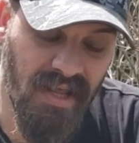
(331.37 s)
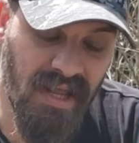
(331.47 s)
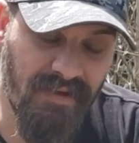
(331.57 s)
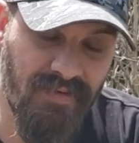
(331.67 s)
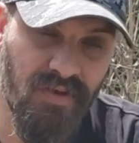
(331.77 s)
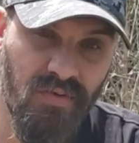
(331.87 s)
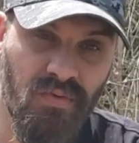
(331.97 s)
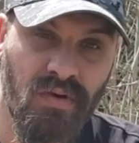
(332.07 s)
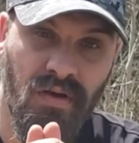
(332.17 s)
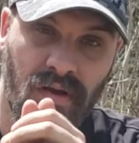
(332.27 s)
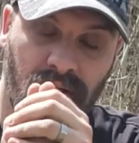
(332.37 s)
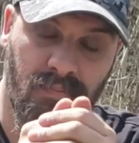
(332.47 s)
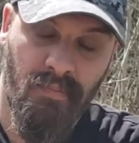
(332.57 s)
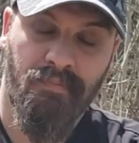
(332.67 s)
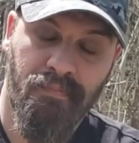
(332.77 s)
If you
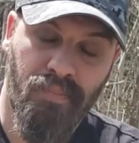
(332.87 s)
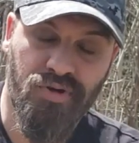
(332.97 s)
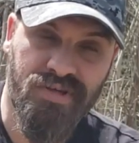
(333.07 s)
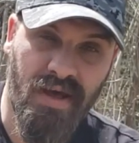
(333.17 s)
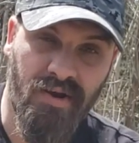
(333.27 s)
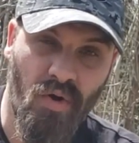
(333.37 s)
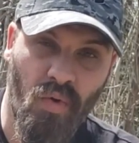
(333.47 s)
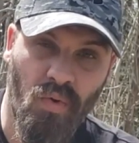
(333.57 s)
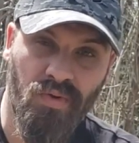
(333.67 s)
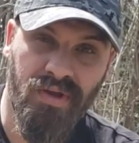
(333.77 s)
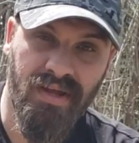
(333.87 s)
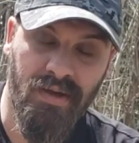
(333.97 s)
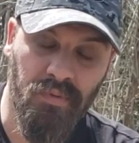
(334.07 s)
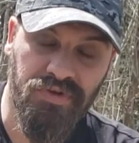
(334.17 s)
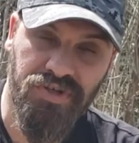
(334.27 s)
push down and hold,
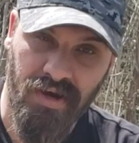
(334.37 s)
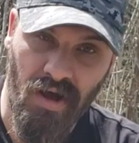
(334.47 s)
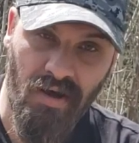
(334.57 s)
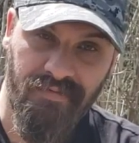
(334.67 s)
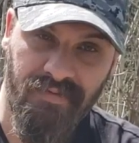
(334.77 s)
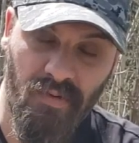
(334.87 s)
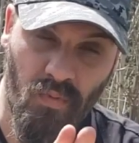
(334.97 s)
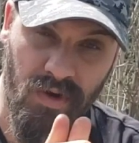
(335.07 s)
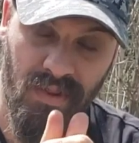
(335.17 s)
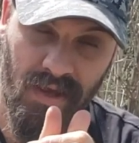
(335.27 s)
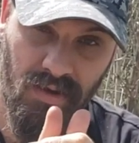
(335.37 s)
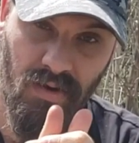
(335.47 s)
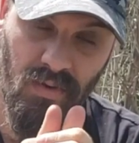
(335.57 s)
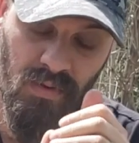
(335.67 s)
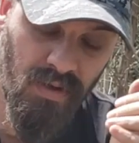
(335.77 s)
it will shut off when you let
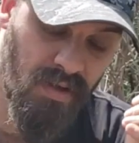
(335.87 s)
go.